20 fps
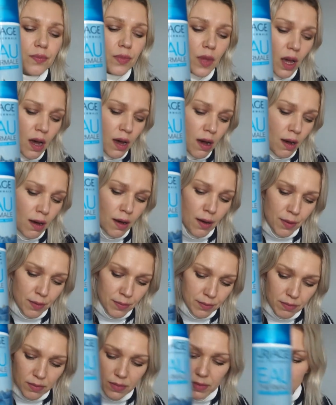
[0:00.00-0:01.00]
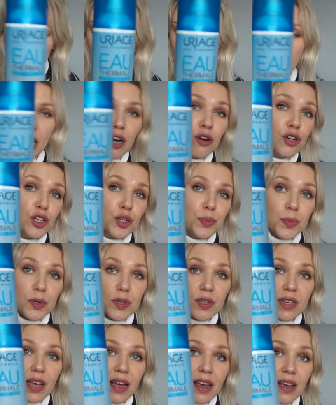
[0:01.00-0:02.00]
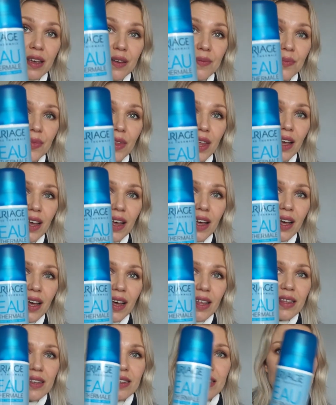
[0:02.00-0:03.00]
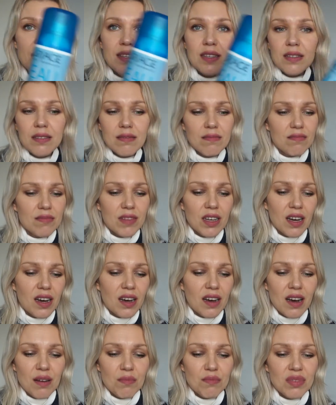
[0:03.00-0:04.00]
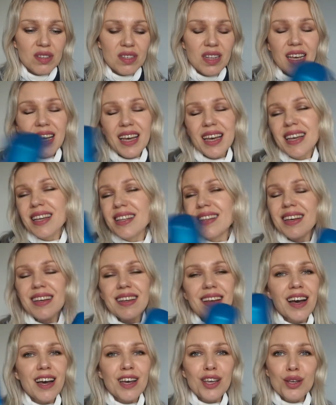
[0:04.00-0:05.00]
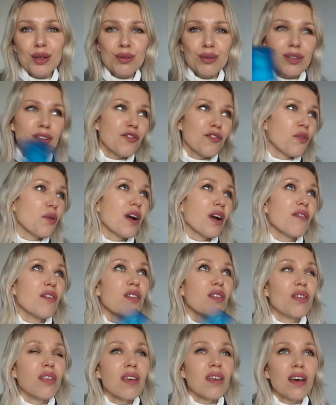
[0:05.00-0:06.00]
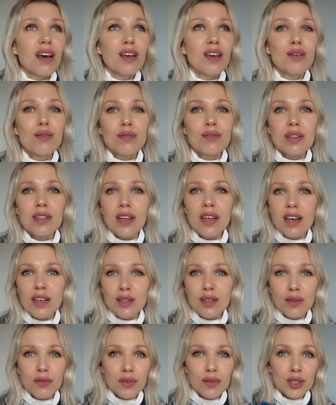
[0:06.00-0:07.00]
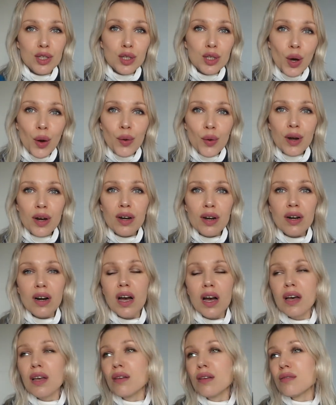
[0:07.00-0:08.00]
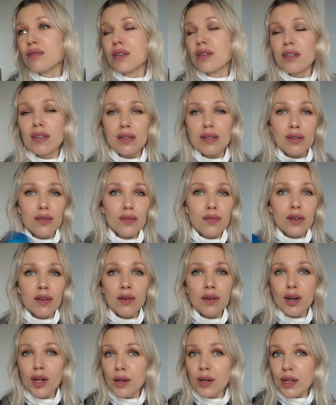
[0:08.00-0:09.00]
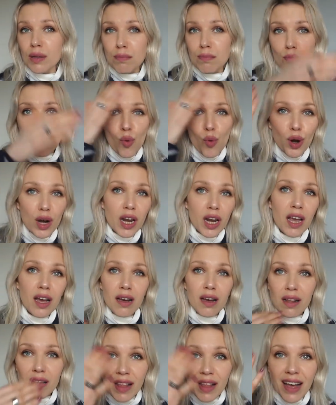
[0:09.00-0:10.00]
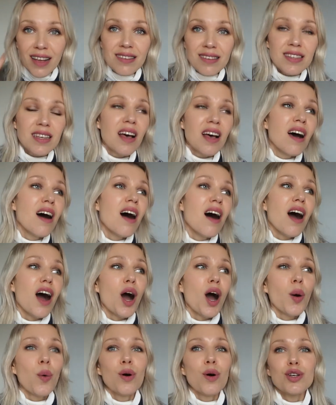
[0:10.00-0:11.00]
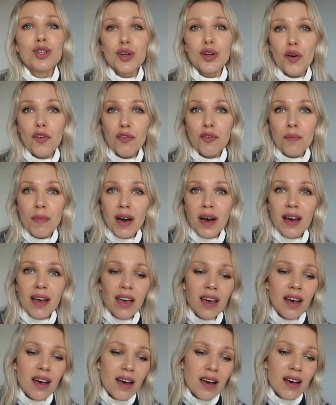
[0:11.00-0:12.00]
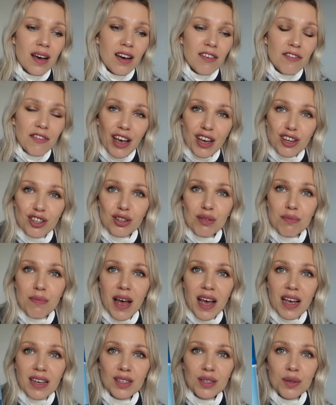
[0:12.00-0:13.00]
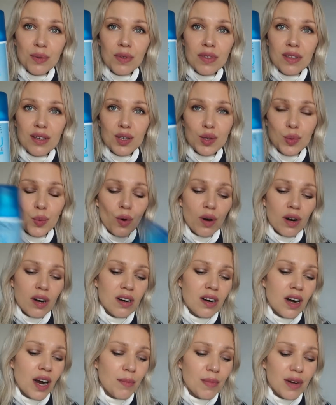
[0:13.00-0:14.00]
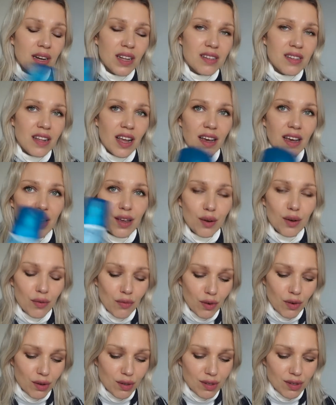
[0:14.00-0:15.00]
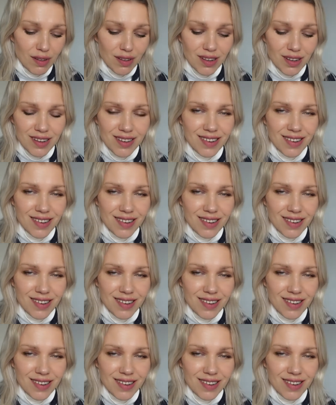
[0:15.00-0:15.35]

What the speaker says: La Roche-Posay. I use it for everything. I use it as of a toner. I use it as of a morning cleanse. I wash off my facial mask with this water. I mean, it's like universal